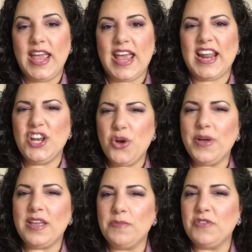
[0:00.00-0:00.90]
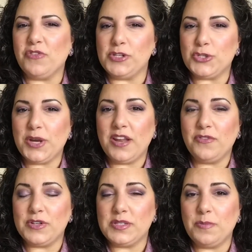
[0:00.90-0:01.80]
And I know it can be frustrating
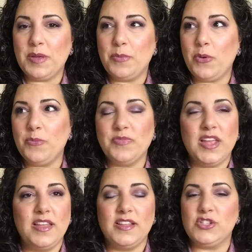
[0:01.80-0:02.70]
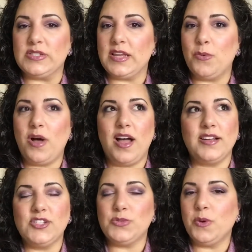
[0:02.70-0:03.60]
for some people. They just say, well, I
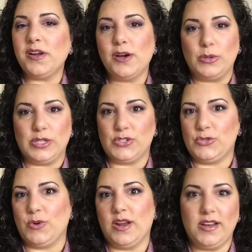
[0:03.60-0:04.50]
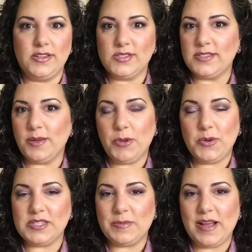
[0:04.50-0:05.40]
just want to go to the store. Can you just tell me
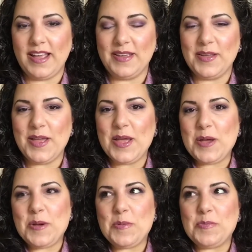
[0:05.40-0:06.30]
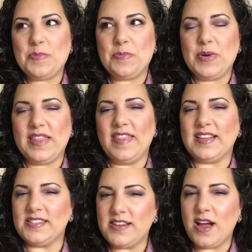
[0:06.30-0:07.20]
what to buy? But
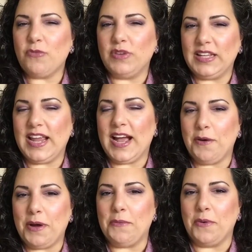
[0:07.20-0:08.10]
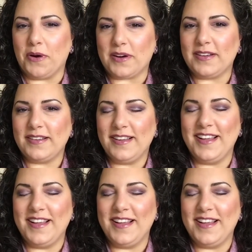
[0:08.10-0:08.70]
that's not really how I work.